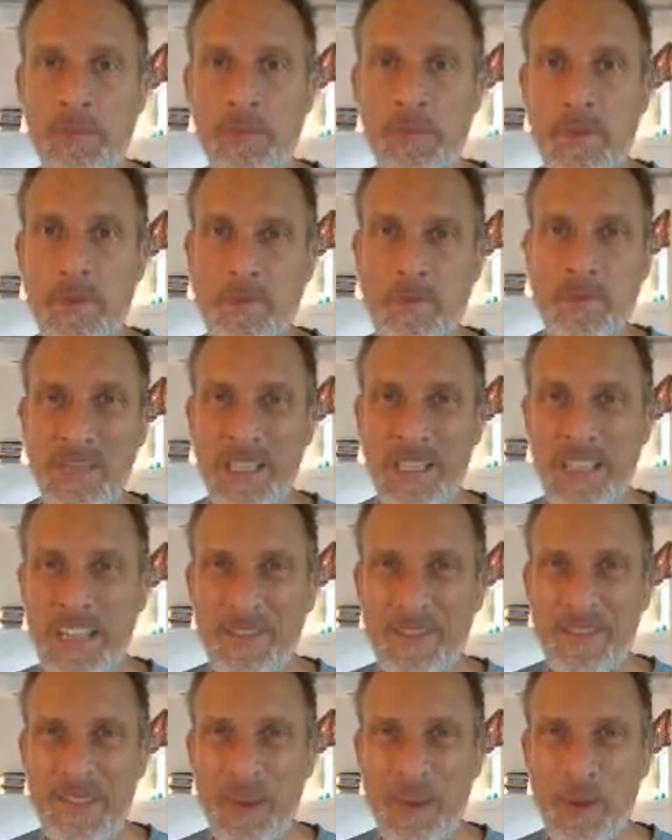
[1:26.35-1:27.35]

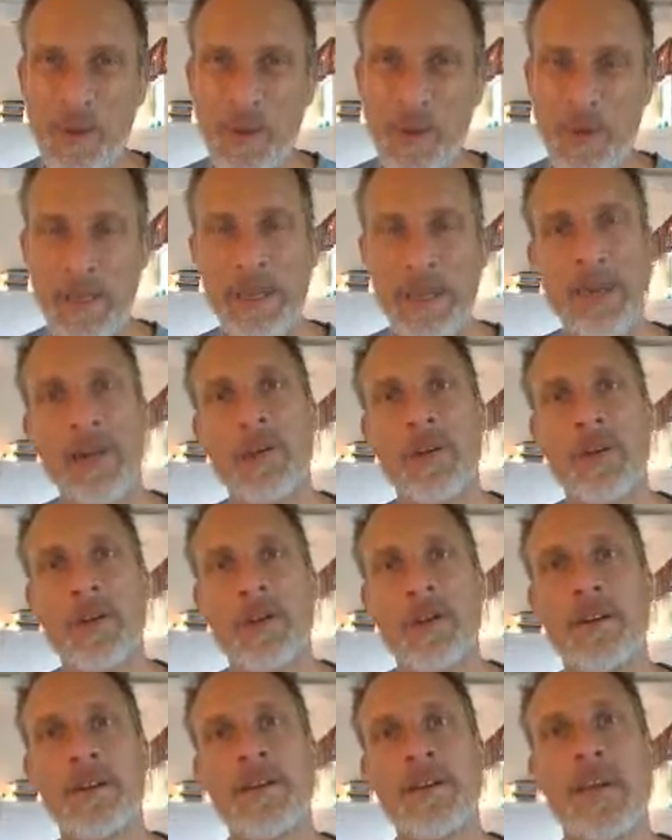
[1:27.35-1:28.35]
belief that we want to get rid
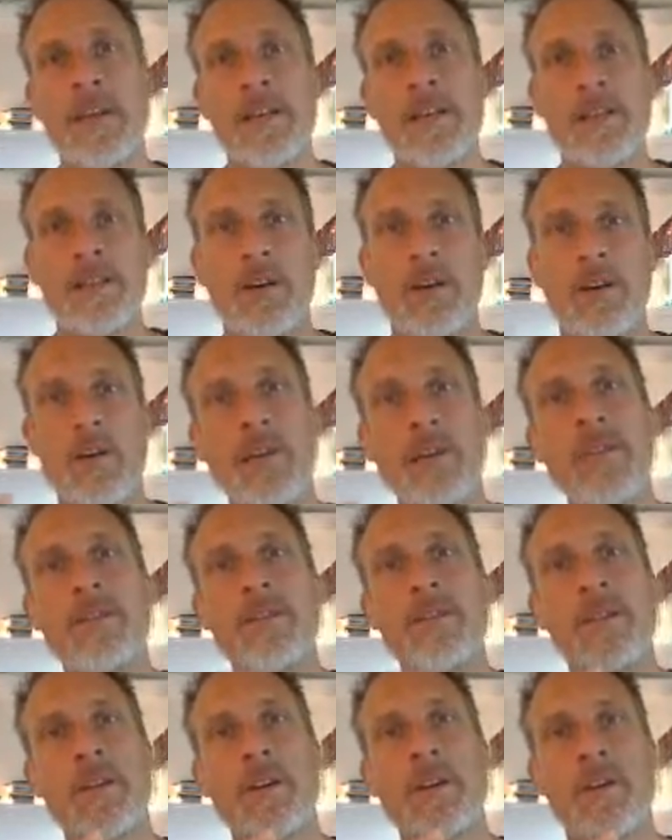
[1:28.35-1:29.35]
of. So even
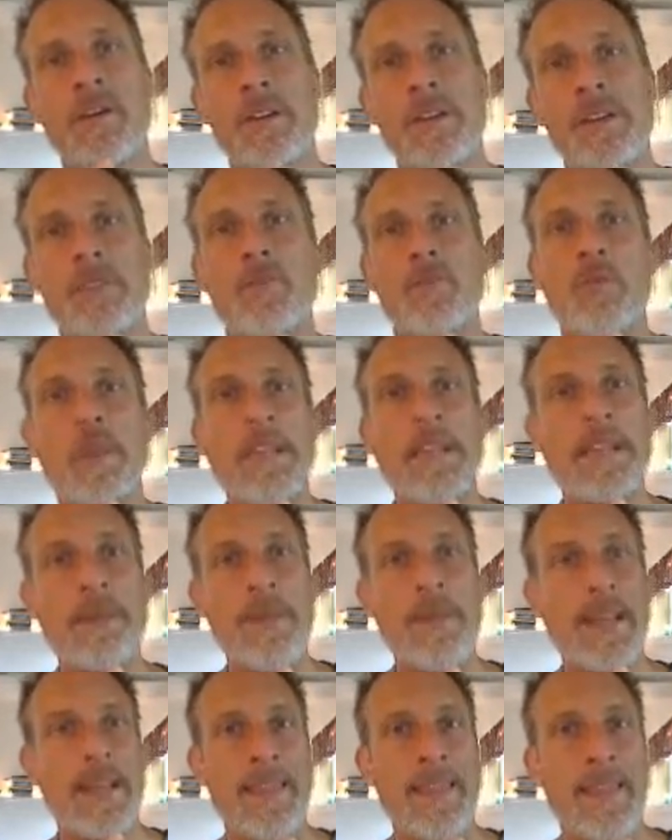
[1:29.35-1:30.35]
though this really
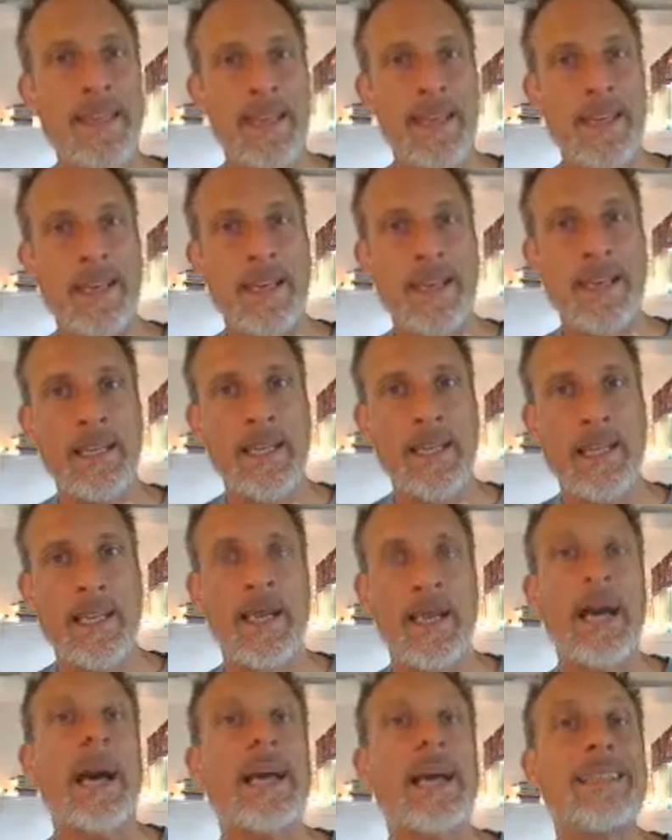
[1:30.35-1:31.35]
bad thing,
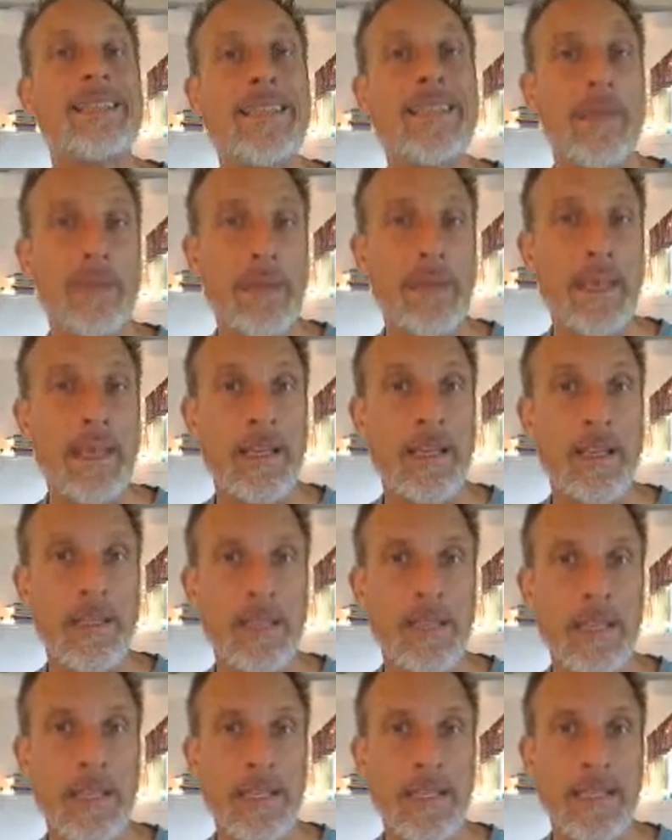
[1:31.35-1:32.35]
I deeply and
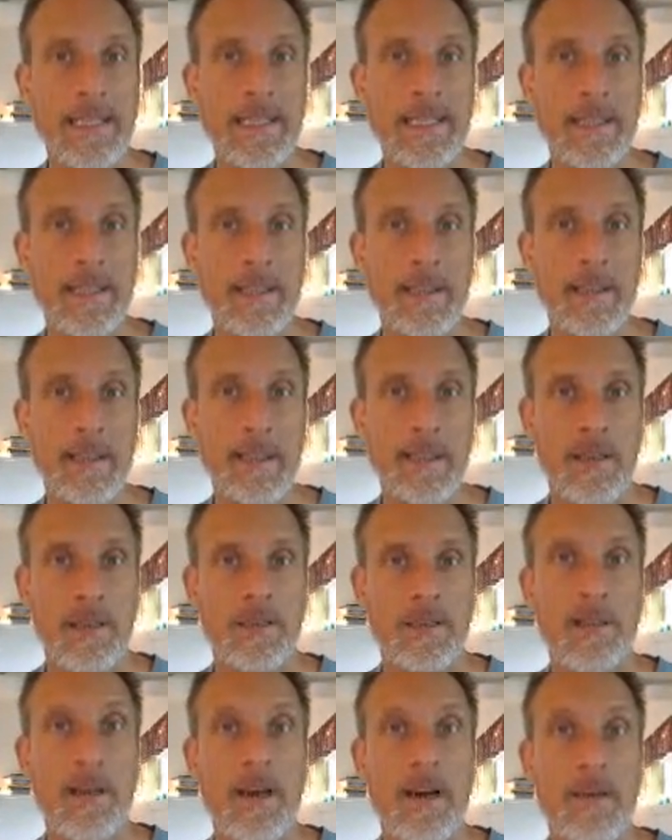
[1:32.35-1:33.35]
completely
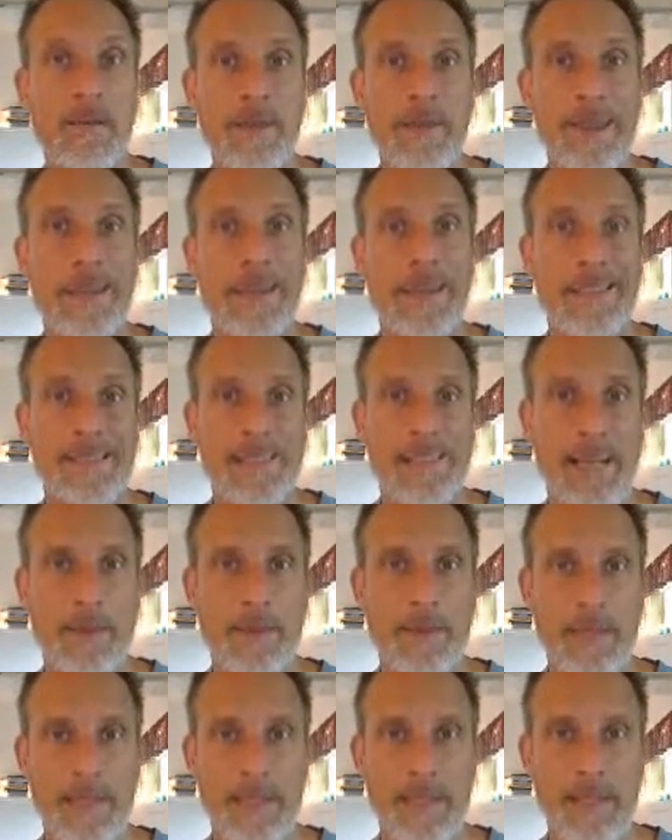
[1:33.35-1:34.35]
love and accept
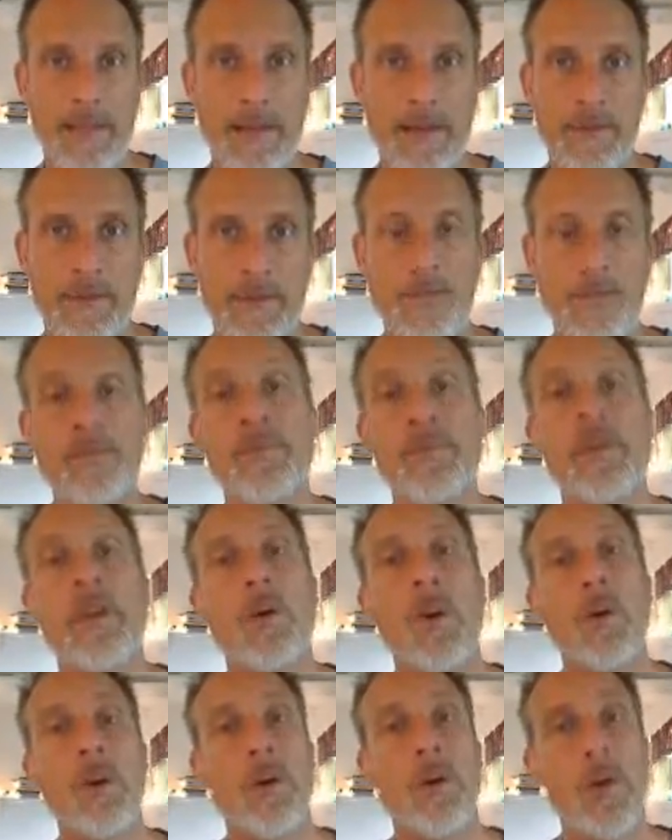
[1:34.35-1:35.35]
myself,
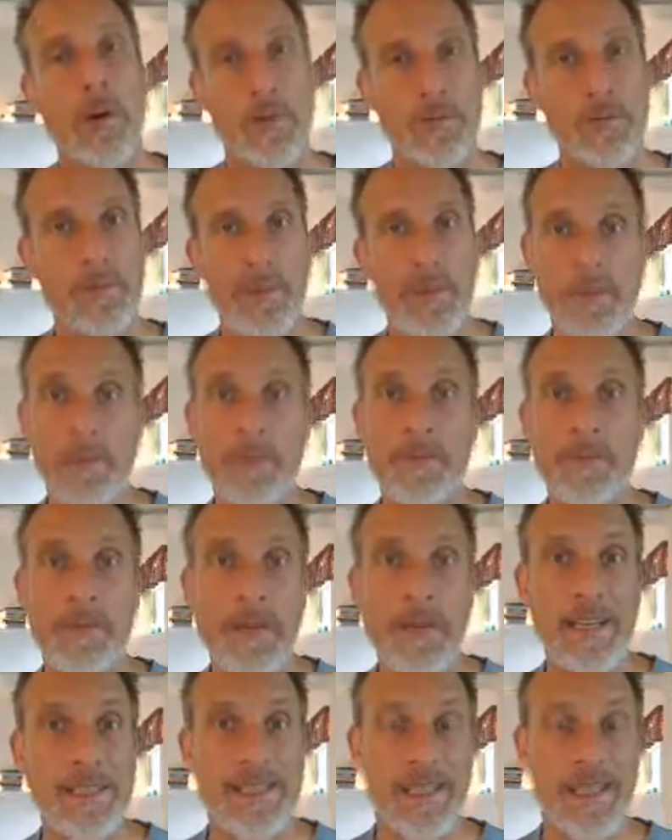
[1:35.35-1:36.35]
or some
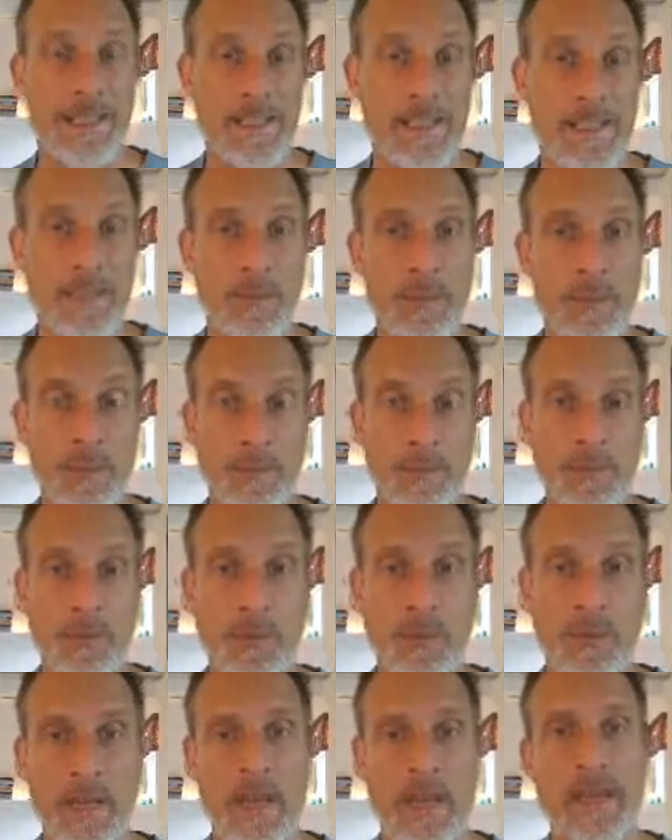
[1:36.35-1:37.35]
phrase that's similar to
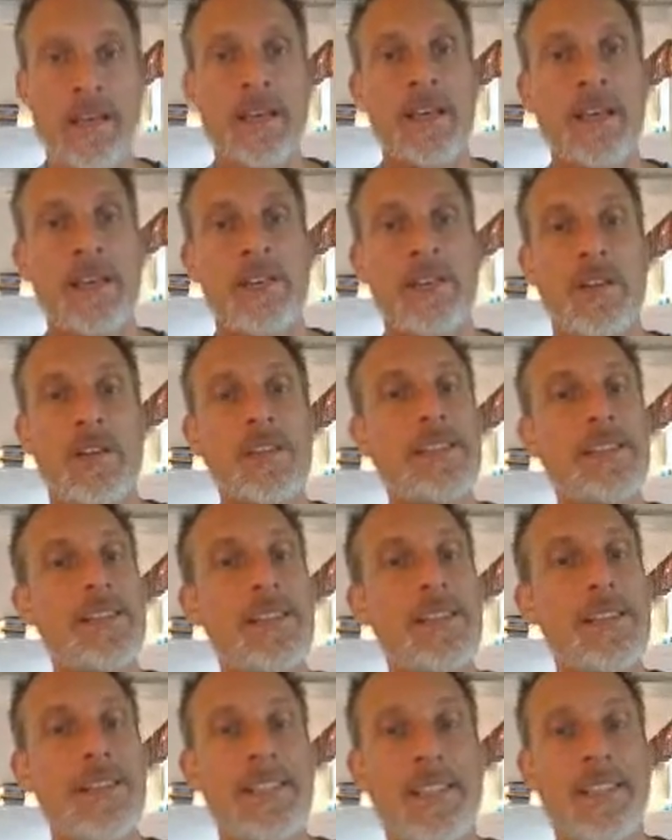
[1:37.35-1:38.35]
that. So this is
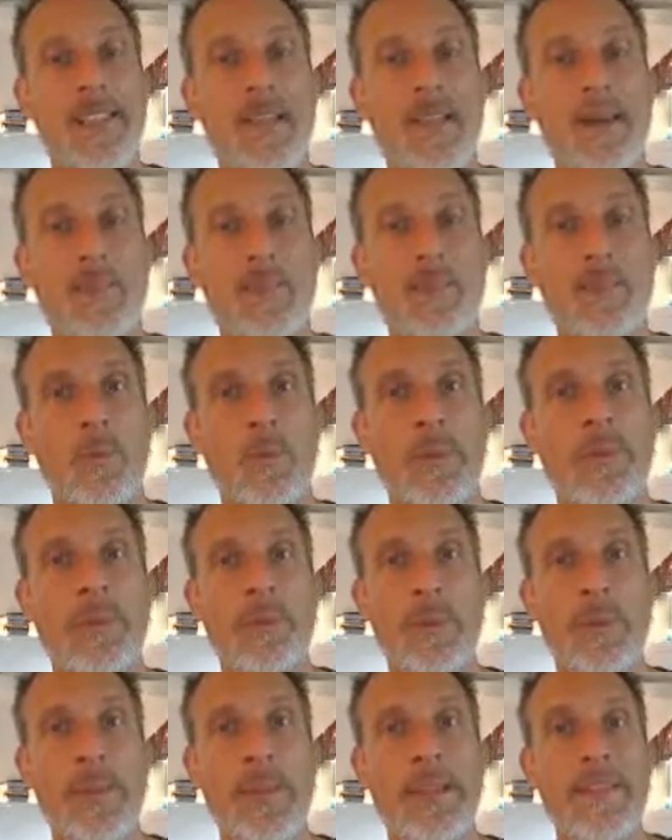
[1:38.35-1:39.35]
the setup. We
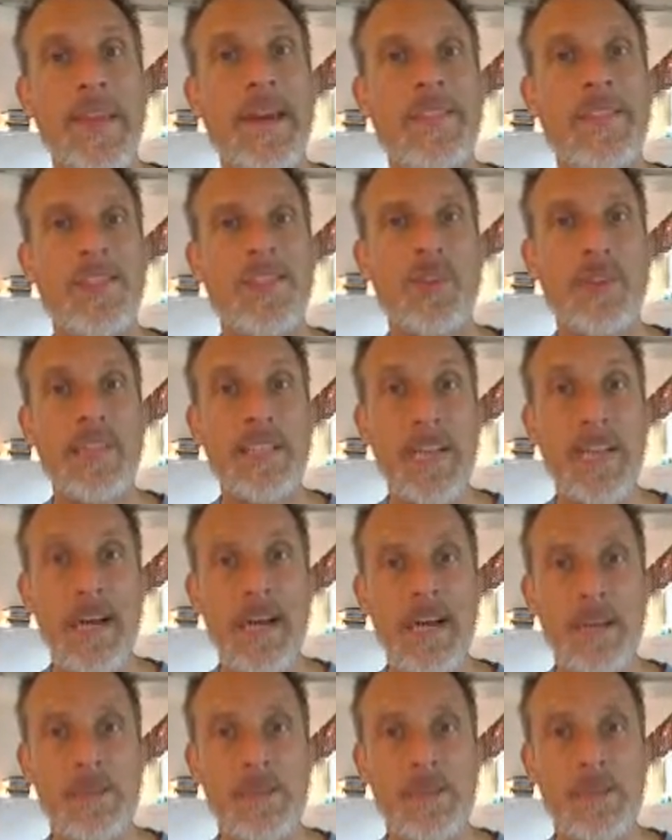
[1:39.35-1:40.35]
repeat that 3
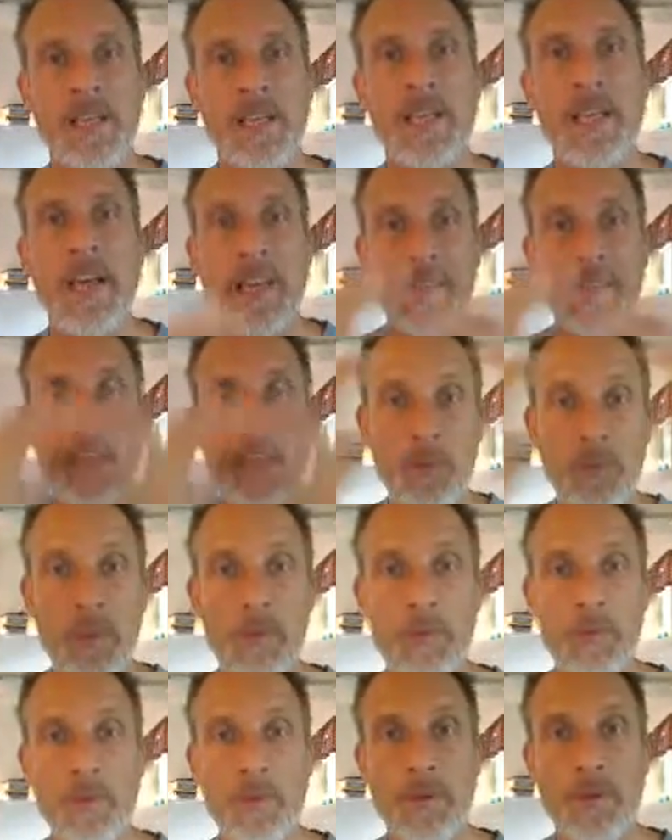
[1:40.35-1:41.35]
times, and then we
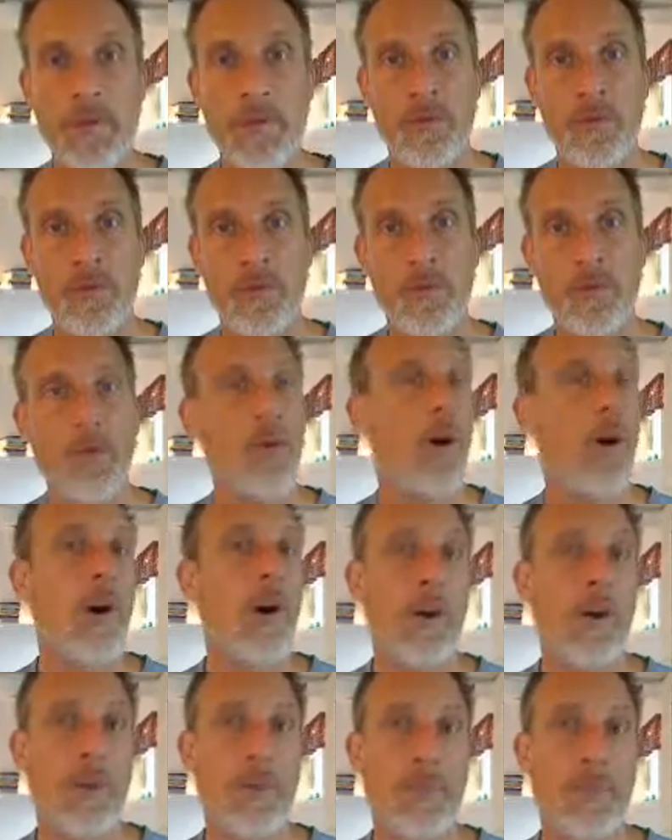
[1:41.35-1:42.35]
move through
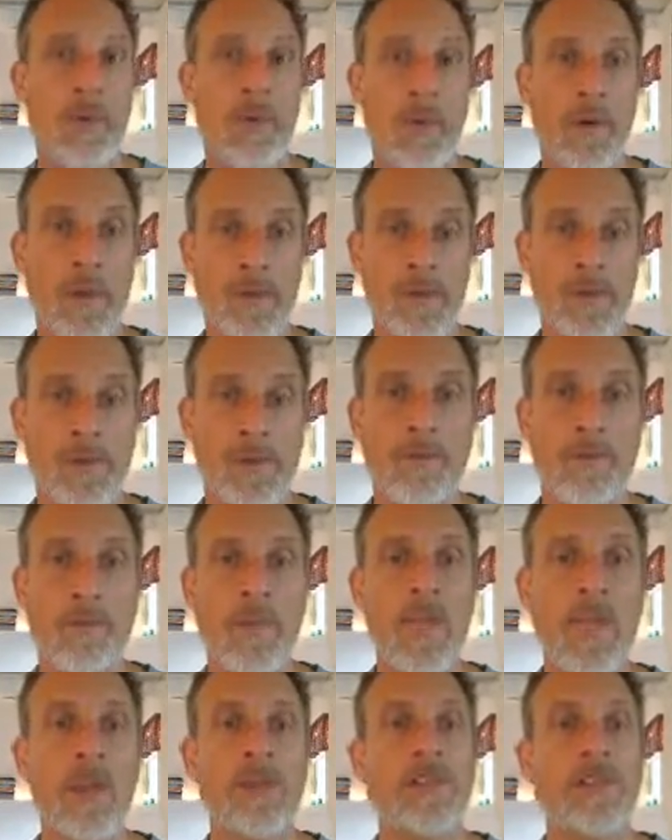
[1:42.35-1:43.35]
all the points.
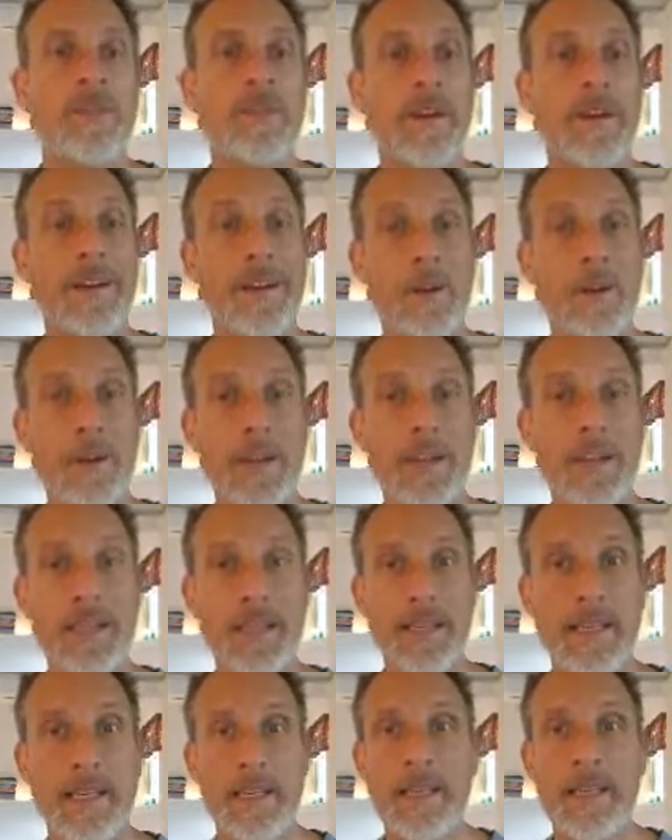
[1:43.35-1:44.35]
So very
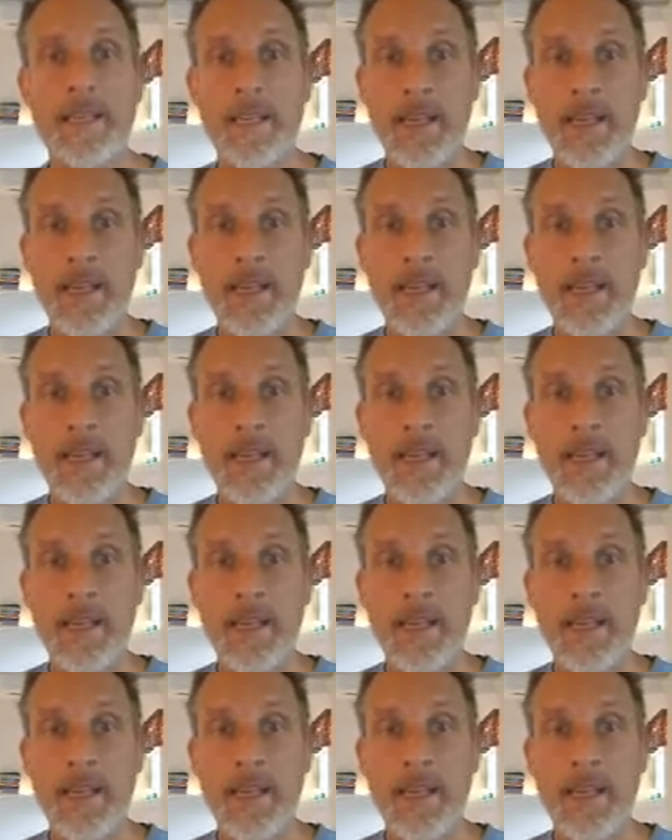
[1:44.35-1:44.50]
quickly,